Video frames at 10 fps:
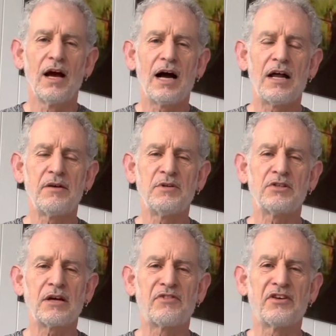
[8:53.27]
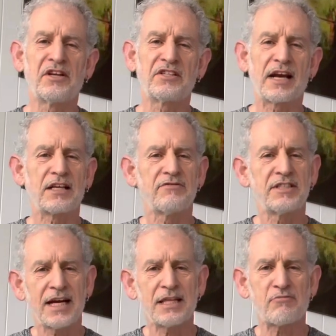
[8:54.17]
And then we do that for 30 seconds,
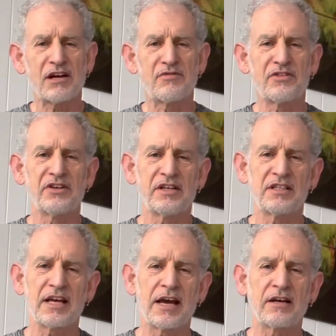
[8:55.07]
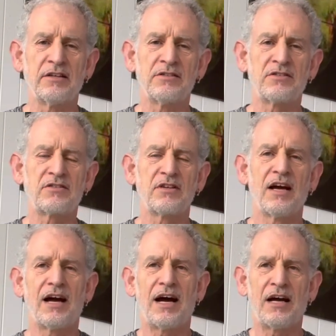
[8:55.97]
retain the breath for 30 seconds,
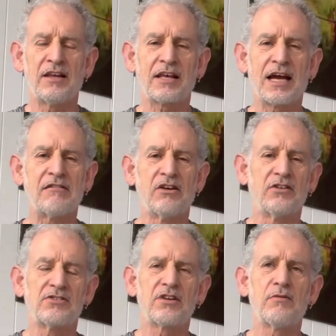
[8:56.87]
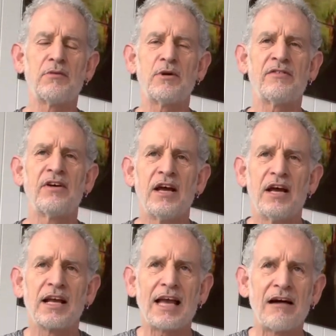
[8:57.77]
and then carry on. So when we
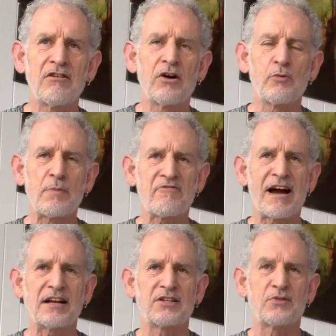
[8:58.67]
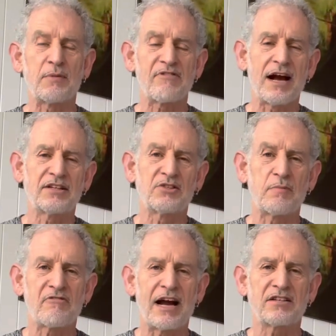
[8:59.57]
carry on, we practice, we practice, we
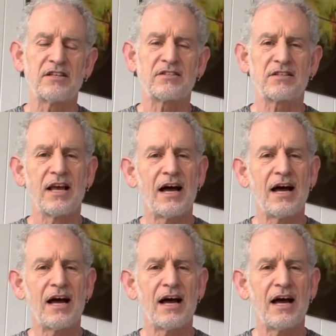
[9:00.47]
practice.